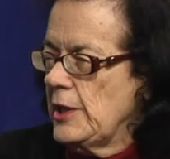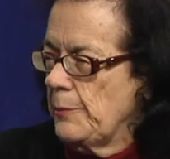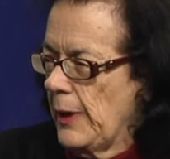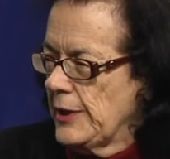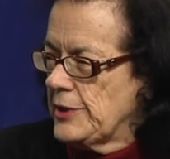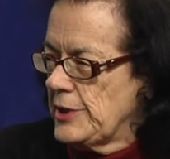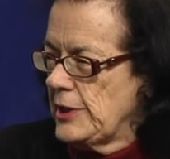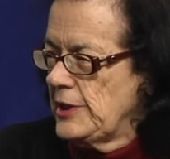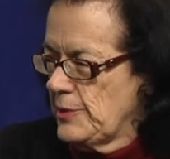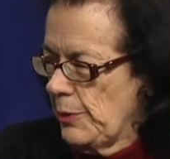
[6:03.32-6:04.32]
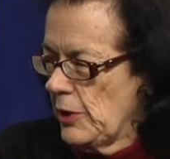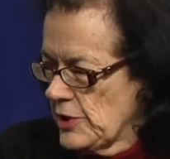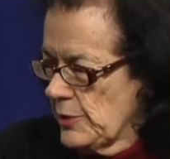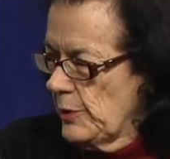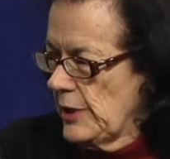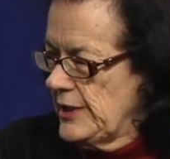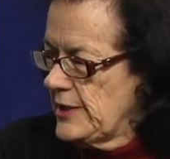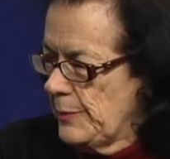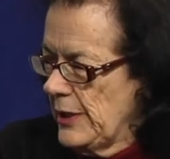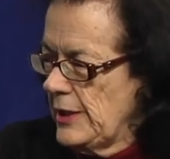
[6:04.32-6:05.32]
But it's possible
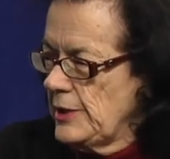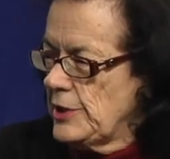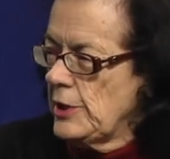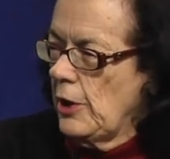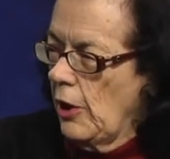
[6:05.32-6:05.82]
he's peaked.